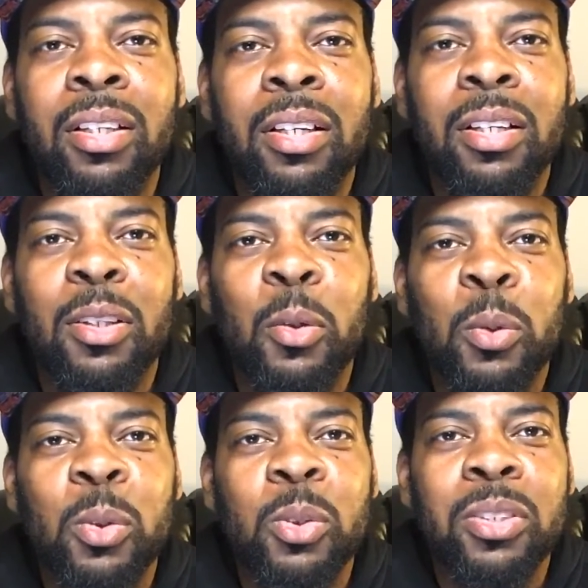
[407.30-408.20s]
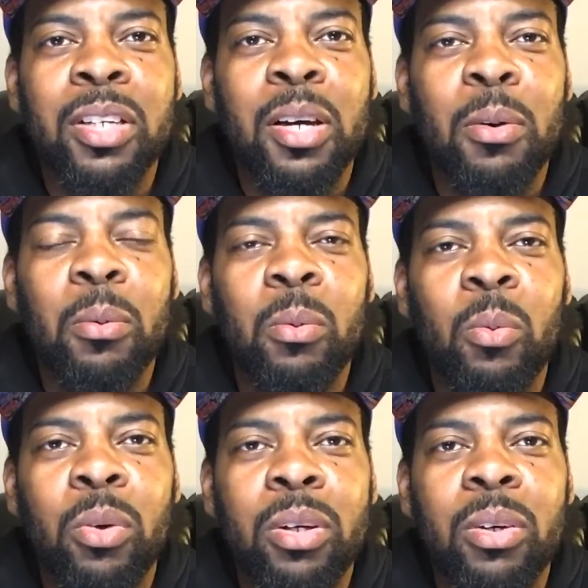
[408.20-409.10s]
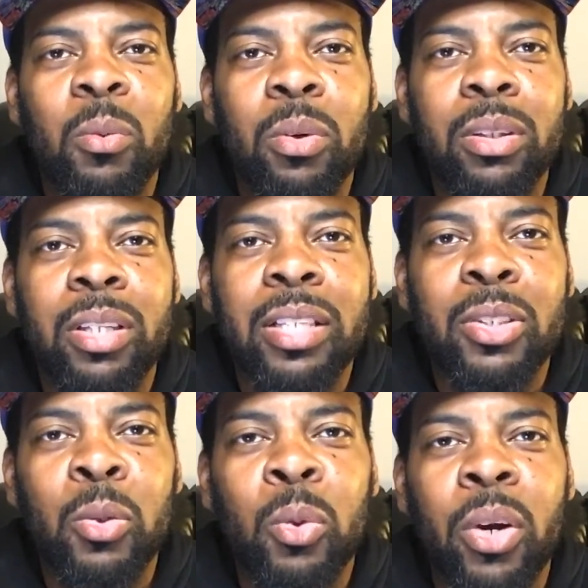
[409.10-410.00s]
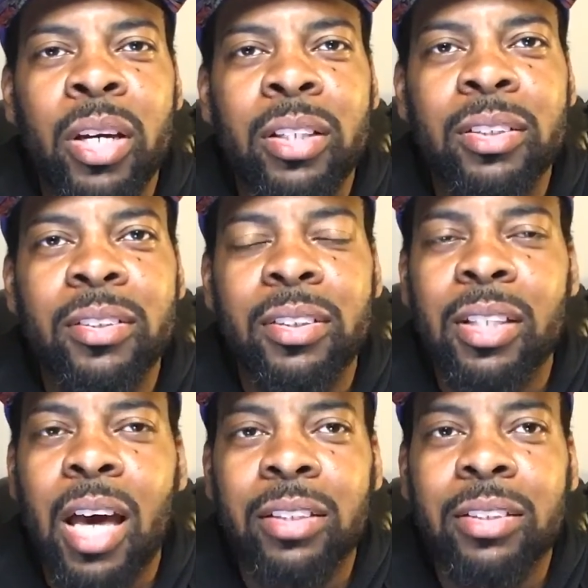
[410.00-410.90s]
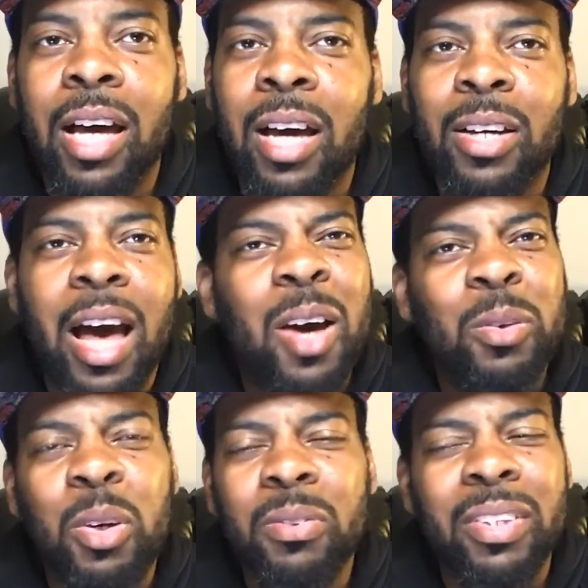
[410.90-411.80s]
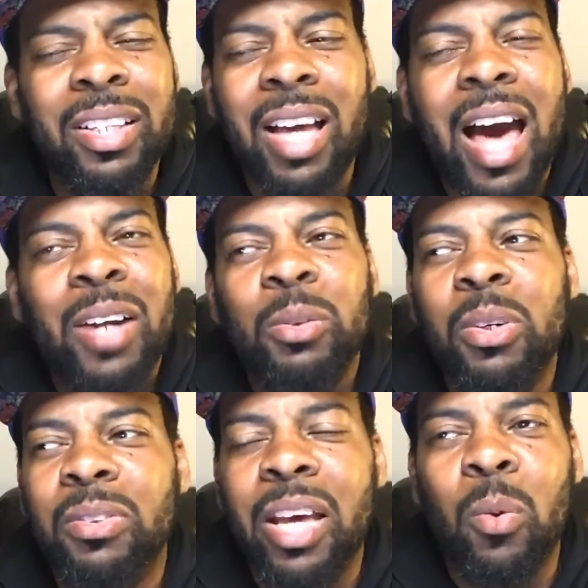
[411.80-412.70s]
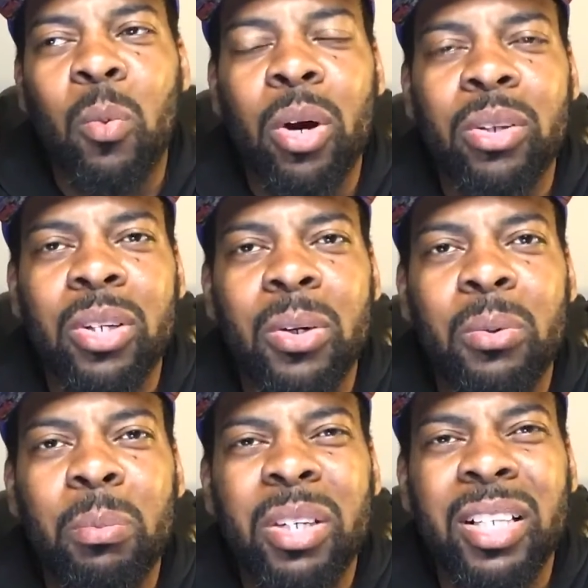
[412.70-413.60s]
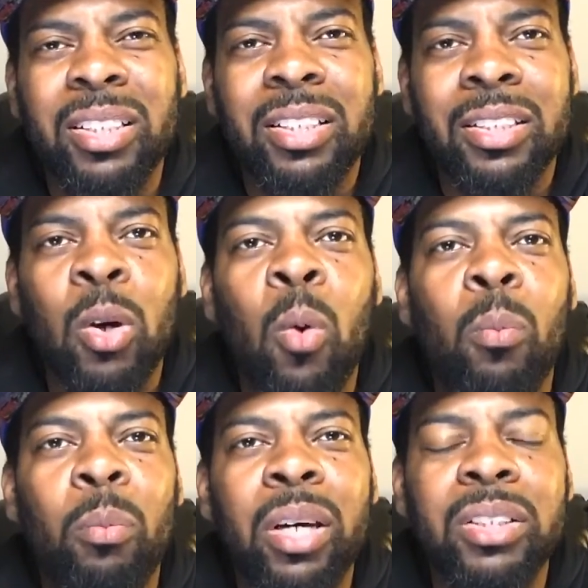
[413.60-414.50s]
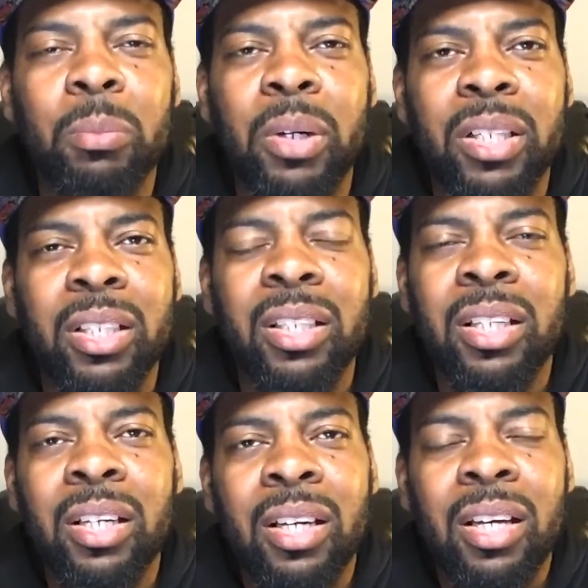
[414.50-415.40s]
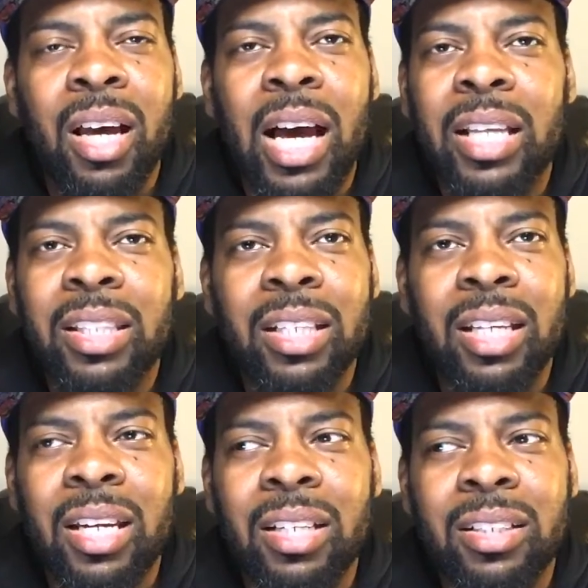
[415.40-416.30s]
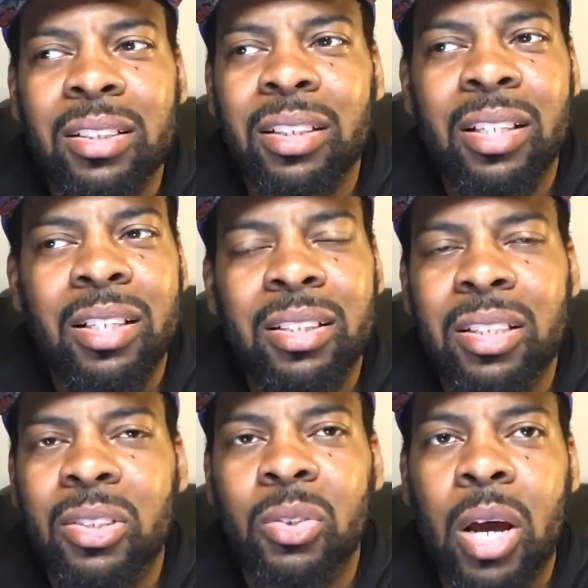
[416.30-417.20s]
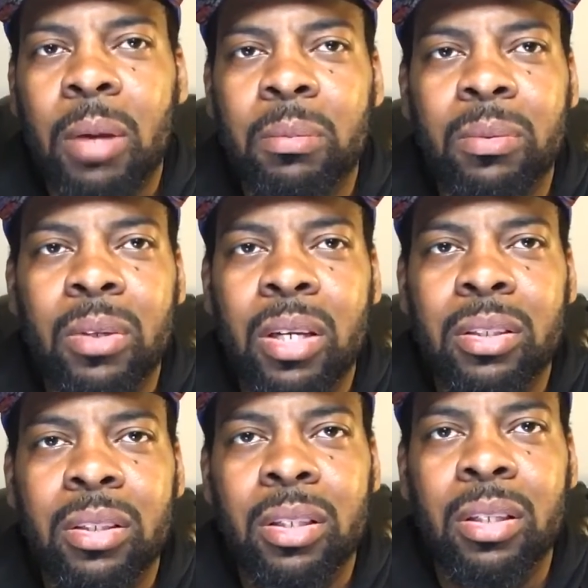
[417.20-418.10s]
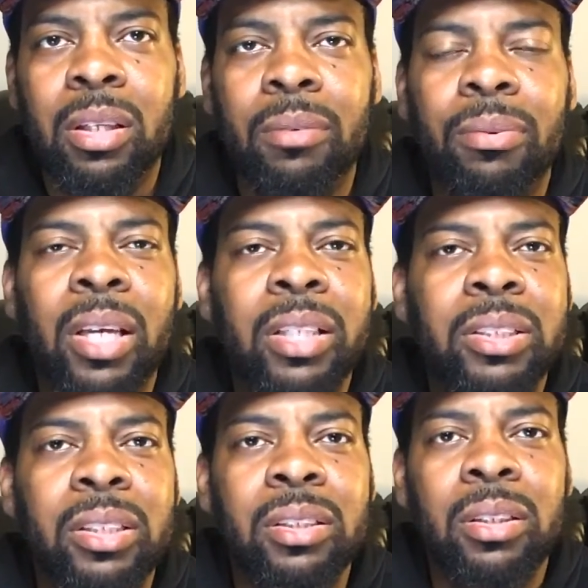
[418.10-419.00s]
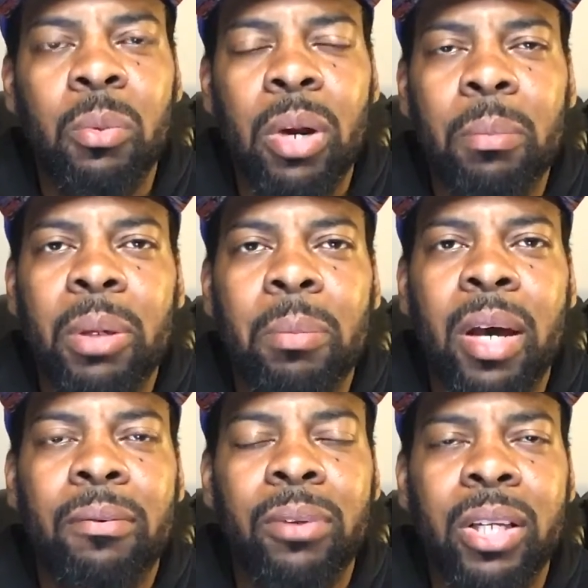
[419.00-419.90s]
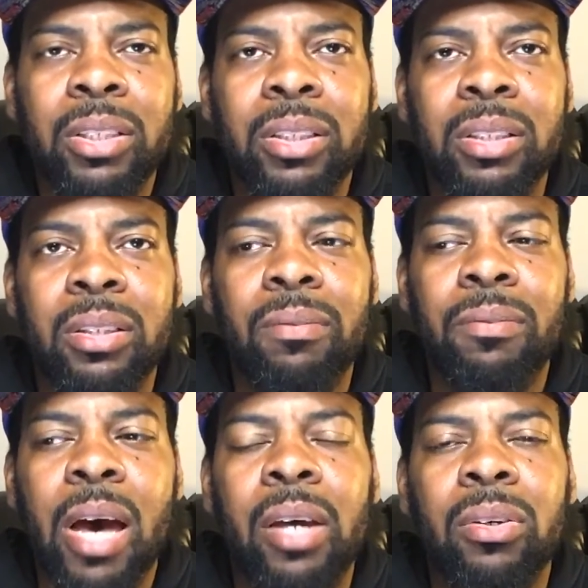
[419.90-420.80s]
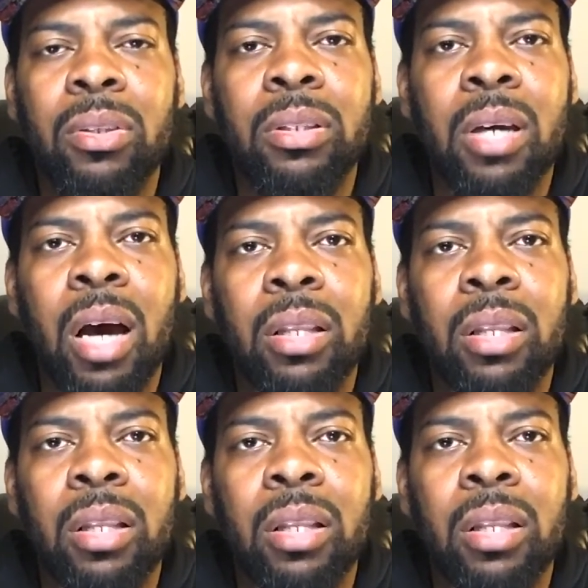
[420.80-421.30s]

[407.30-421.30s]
Lewis, what's up? What that $2,000? Yeah, I don't know if that'll work though, because it's so much money. I think that it'll just drop. The inflation, and what I mean by inflation is the value of the dollar